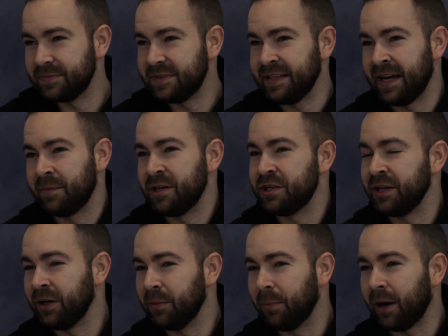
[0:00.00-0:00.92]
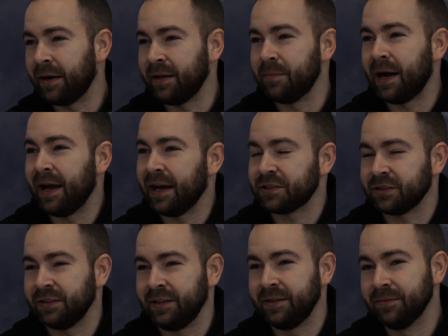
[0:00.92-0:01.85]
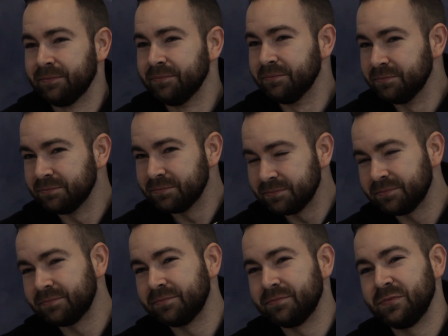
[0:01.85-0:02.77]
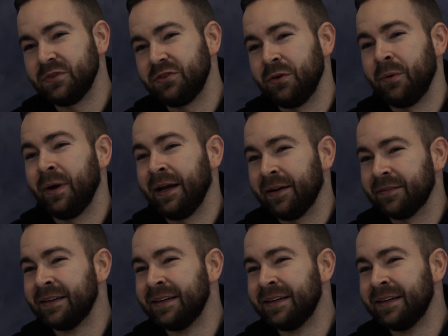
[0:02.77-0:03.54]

damaging your body by actually doing